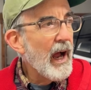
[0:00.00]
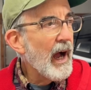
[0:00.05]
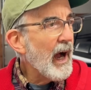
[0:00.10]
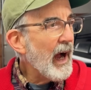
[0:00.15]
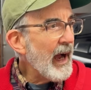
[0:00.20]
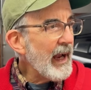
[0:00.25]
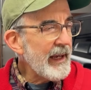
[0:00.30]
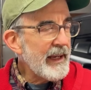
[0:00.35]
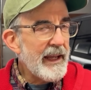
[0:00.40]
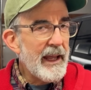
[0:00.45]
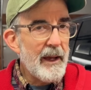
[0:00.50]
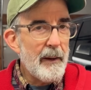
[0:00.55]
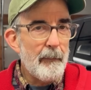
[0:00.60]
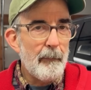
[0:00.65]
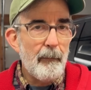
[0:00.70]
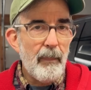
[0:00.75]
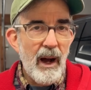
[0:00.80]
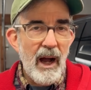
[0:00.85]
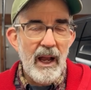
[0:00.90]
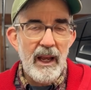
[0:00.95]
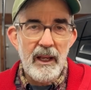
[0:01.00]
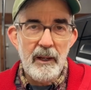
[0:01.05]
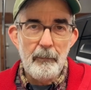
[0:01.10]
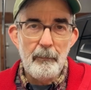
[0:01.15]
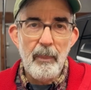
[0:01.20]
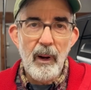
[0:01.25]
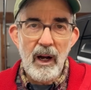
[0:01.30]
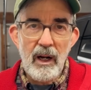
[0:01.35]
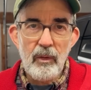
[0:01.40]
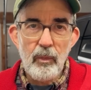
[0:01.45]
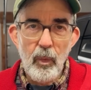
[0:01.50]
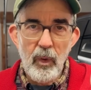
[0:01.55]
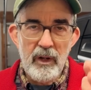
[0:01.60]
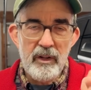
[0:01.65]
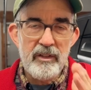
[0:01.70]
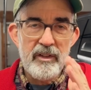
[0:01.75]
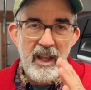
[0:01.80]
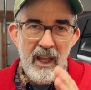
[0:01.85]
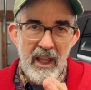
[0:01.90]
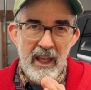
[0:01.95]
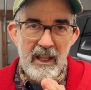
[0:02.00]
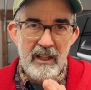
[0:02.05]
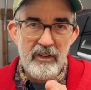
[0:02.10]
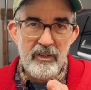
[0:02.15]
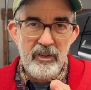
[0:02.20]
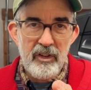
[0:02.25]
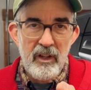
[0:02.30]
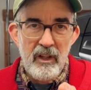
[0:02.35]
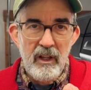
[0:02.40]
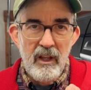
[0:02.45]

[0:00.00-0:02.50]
I kept buying Buck 110s